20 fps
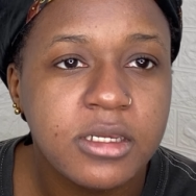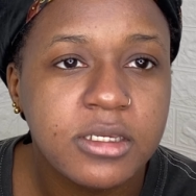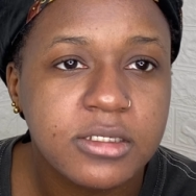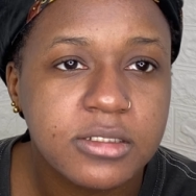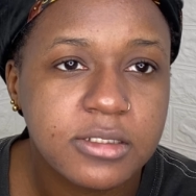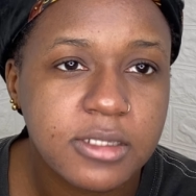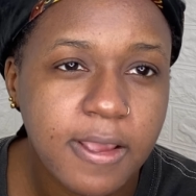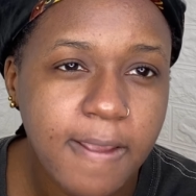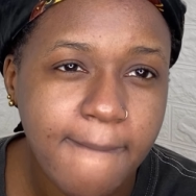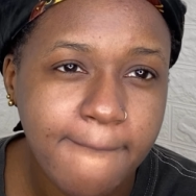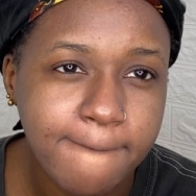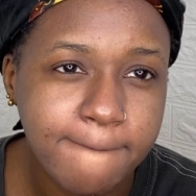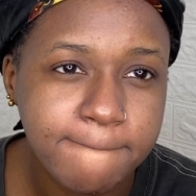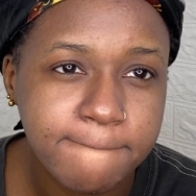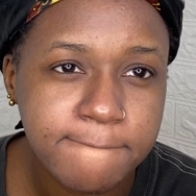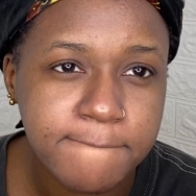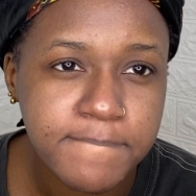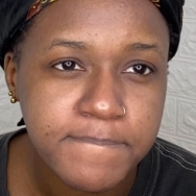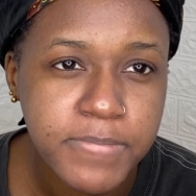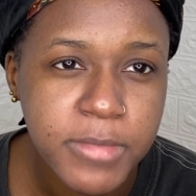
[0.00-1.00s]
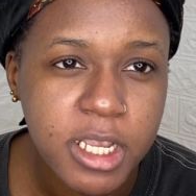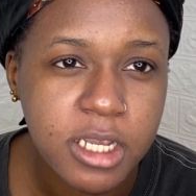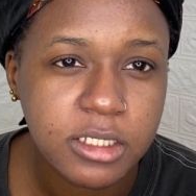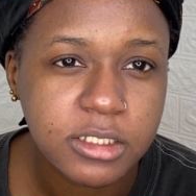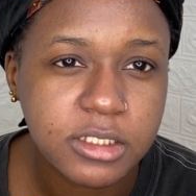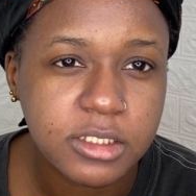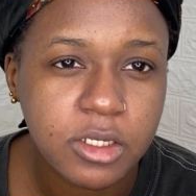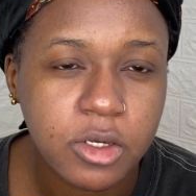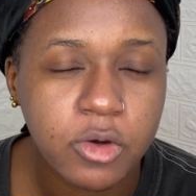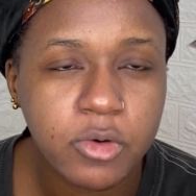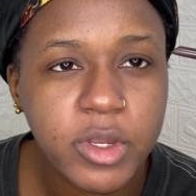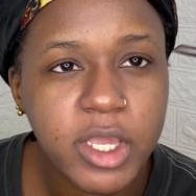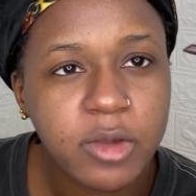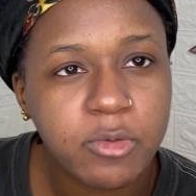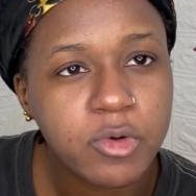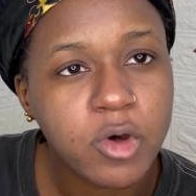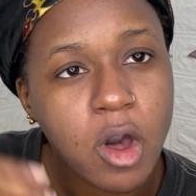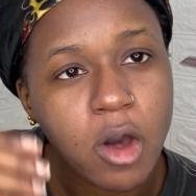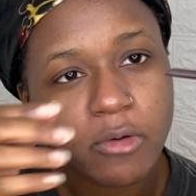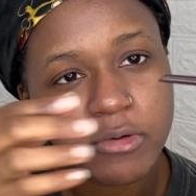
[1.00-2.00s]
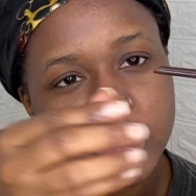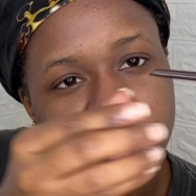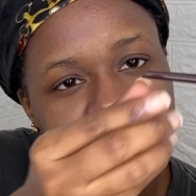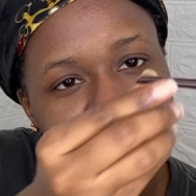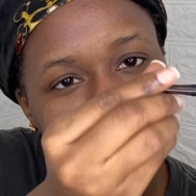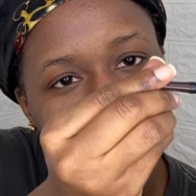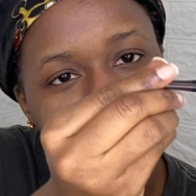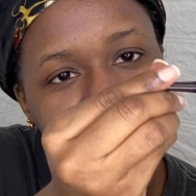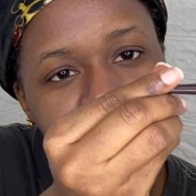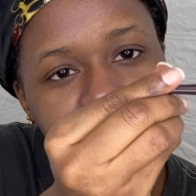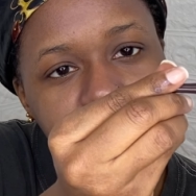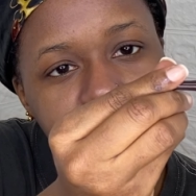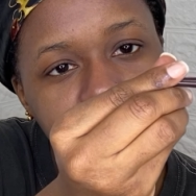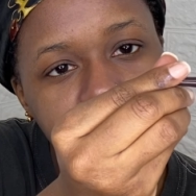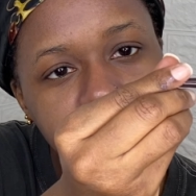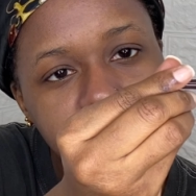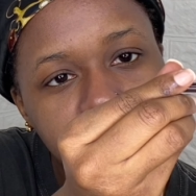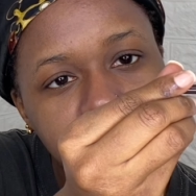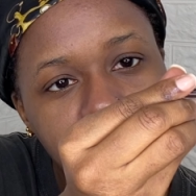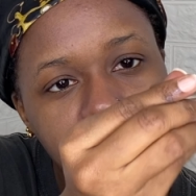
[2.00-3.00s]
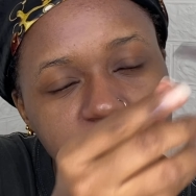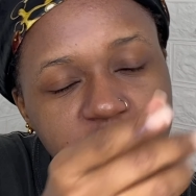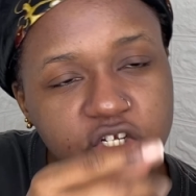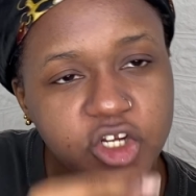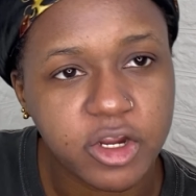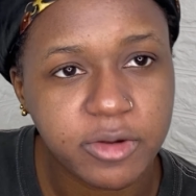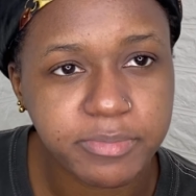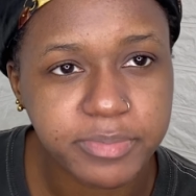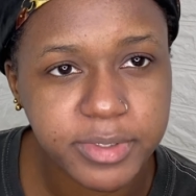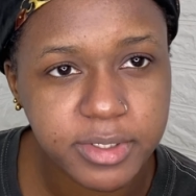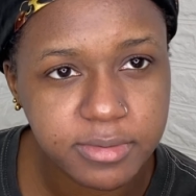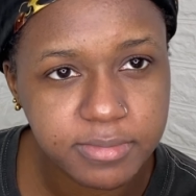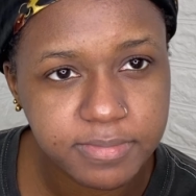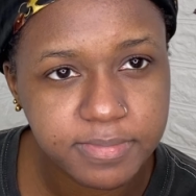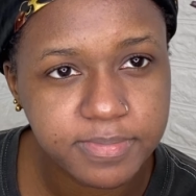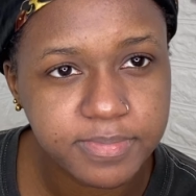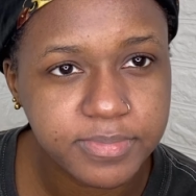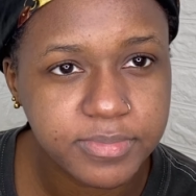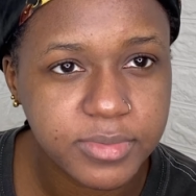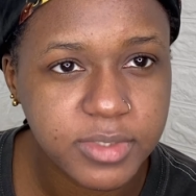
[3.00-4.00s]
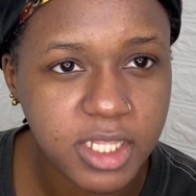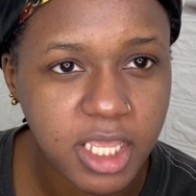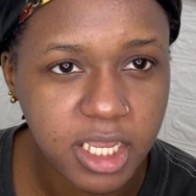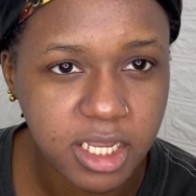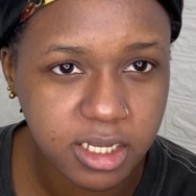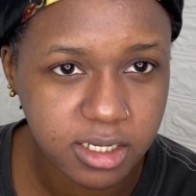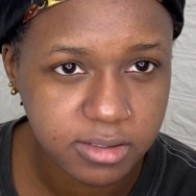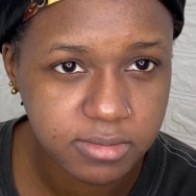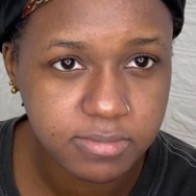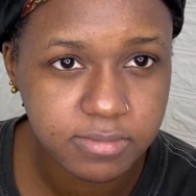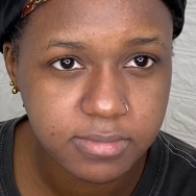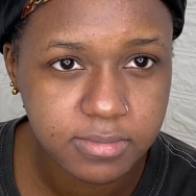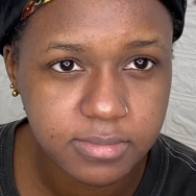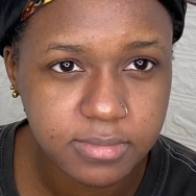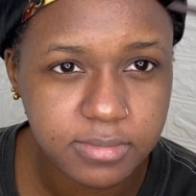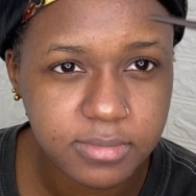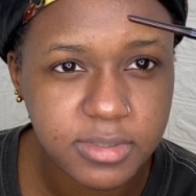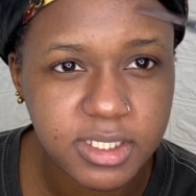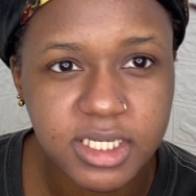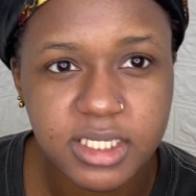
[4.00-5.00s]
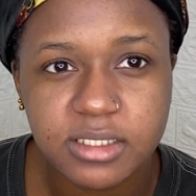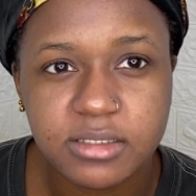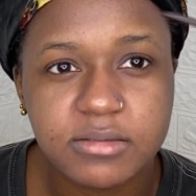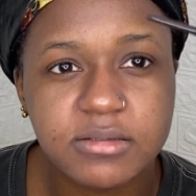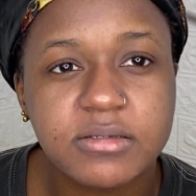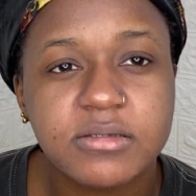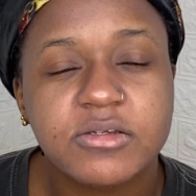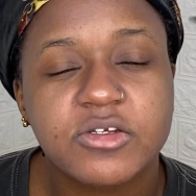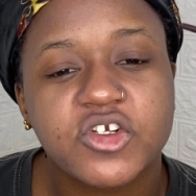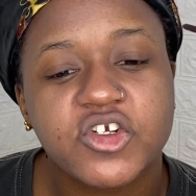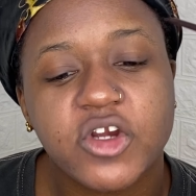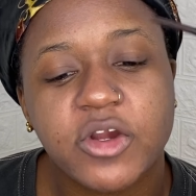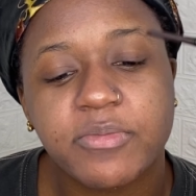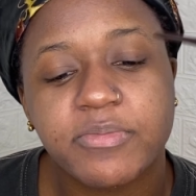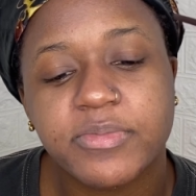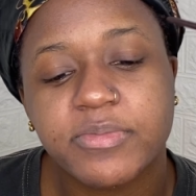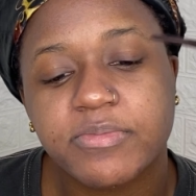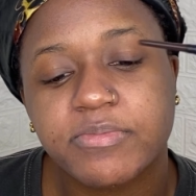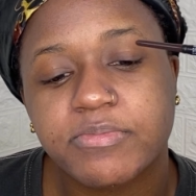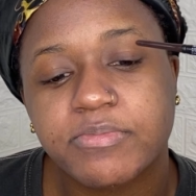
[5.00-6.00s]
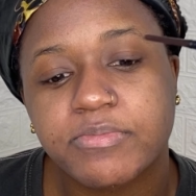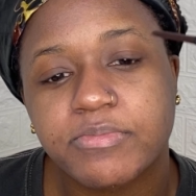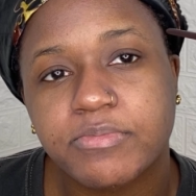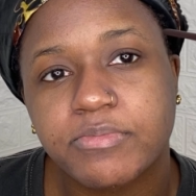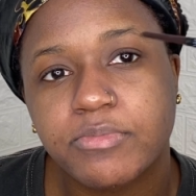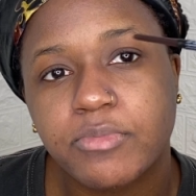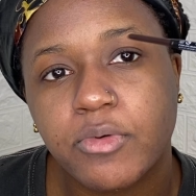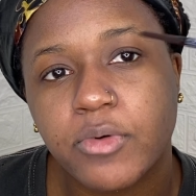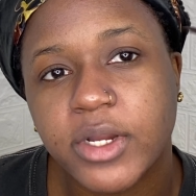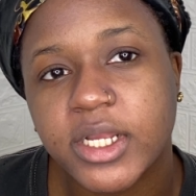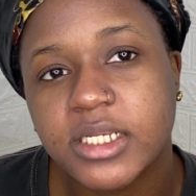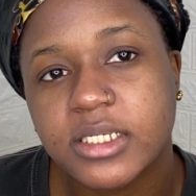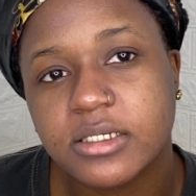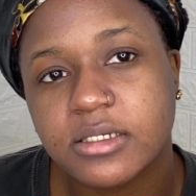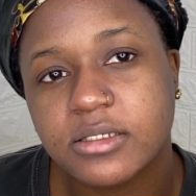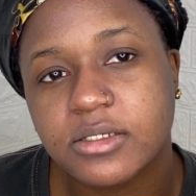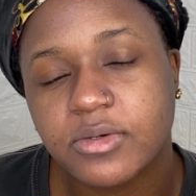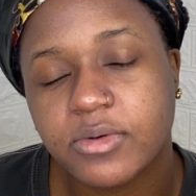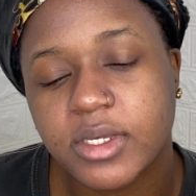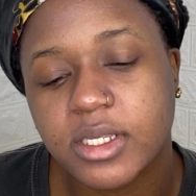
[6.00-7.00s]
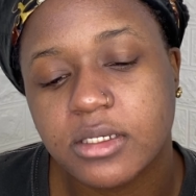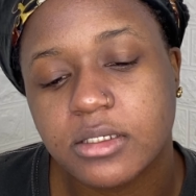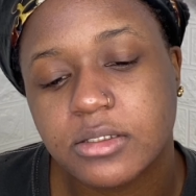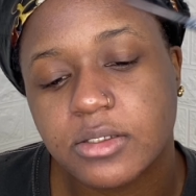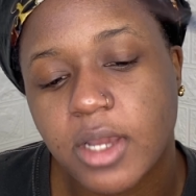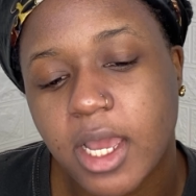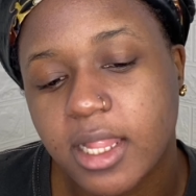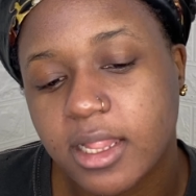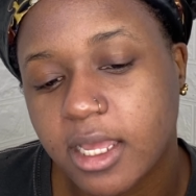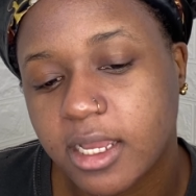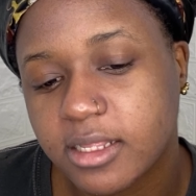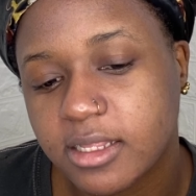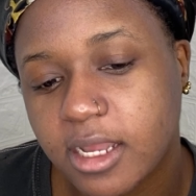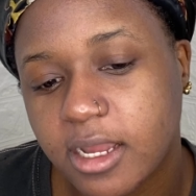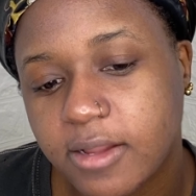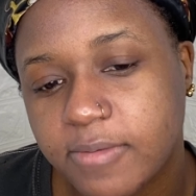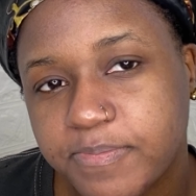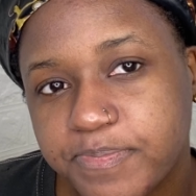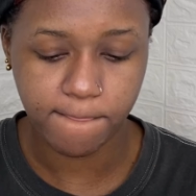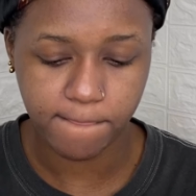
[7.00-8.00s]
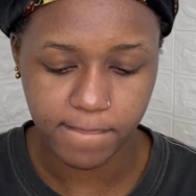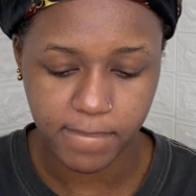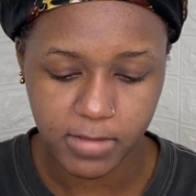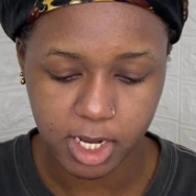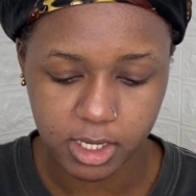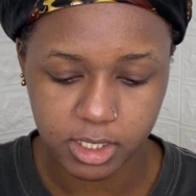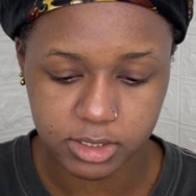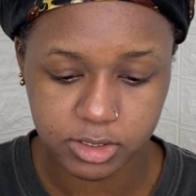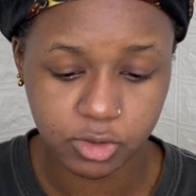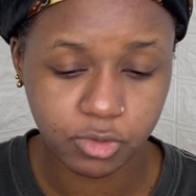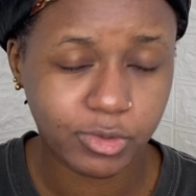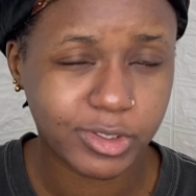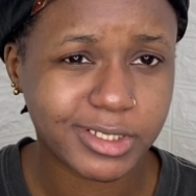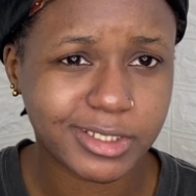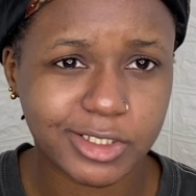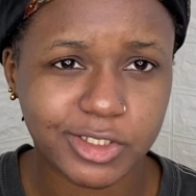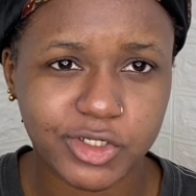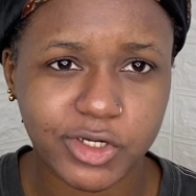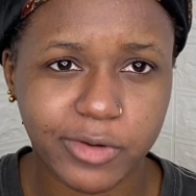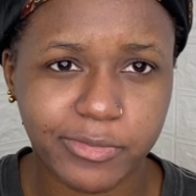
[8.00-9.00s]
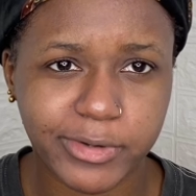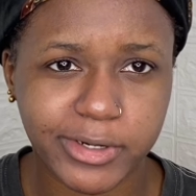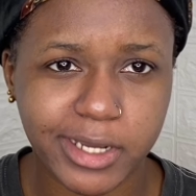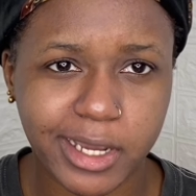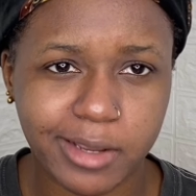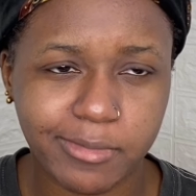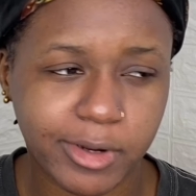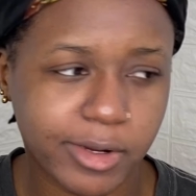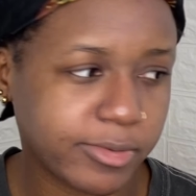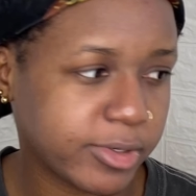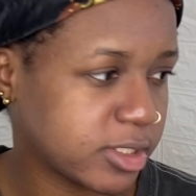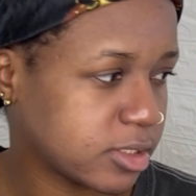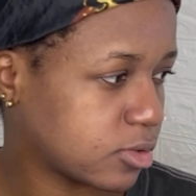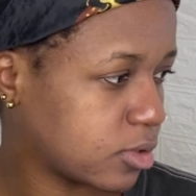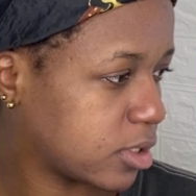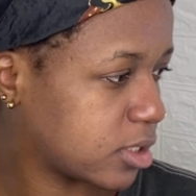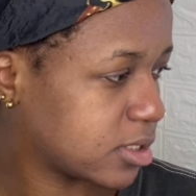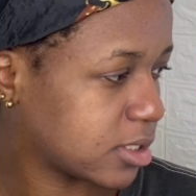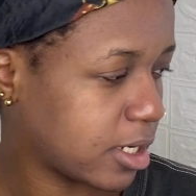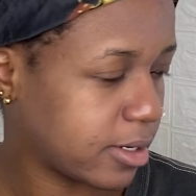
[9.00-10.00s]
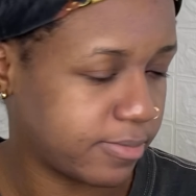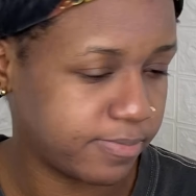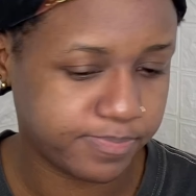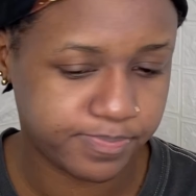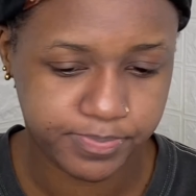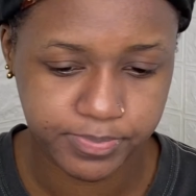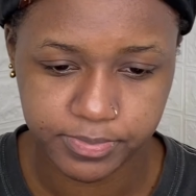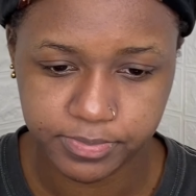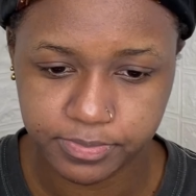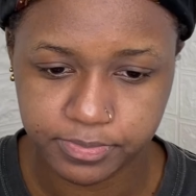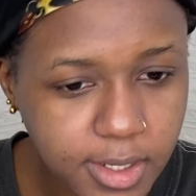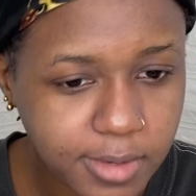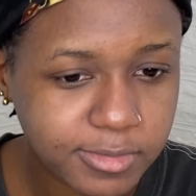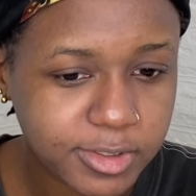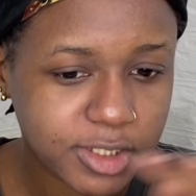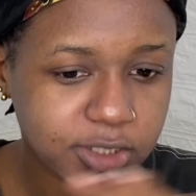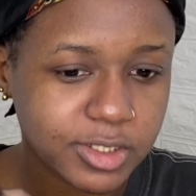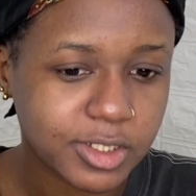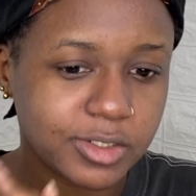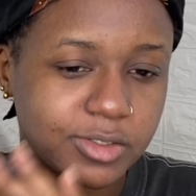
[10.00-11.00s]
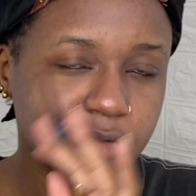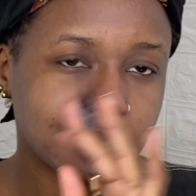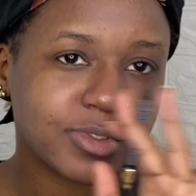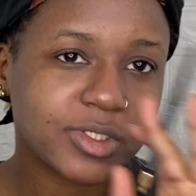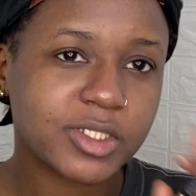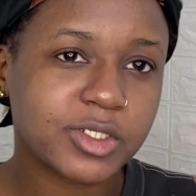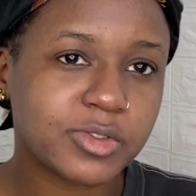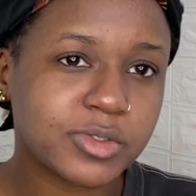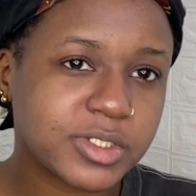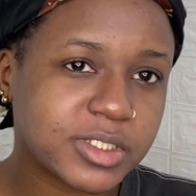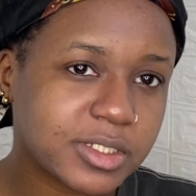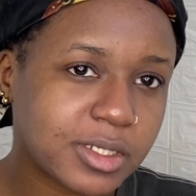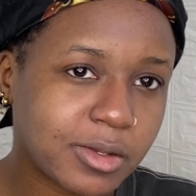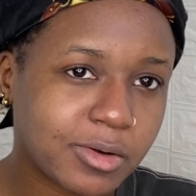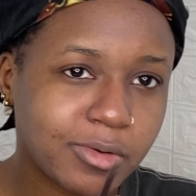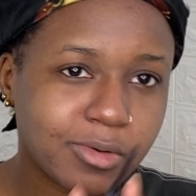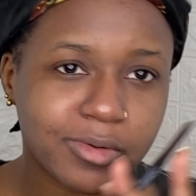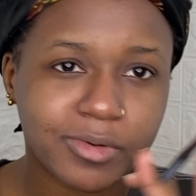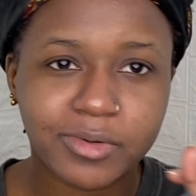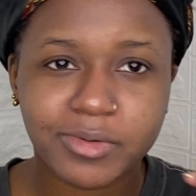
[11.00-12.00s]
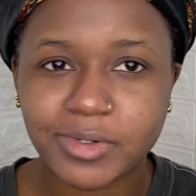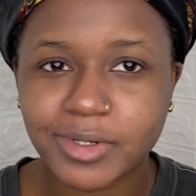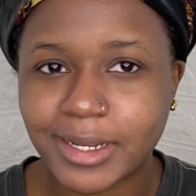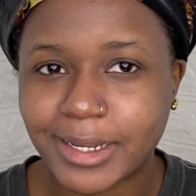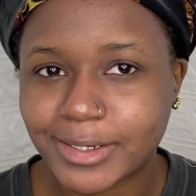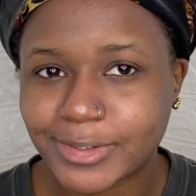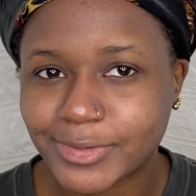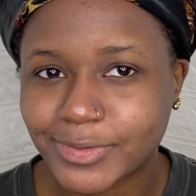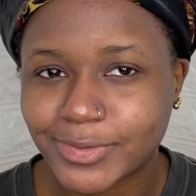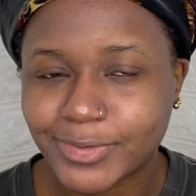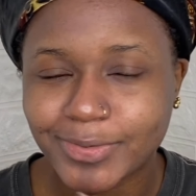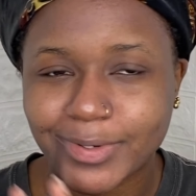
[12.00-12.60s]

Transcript: See? So it will always stay a sharp, a sharp point to it. So I like that. Because who wants to sharpen an eyebrow pencil? So I'm just going to do a little subtle, natural.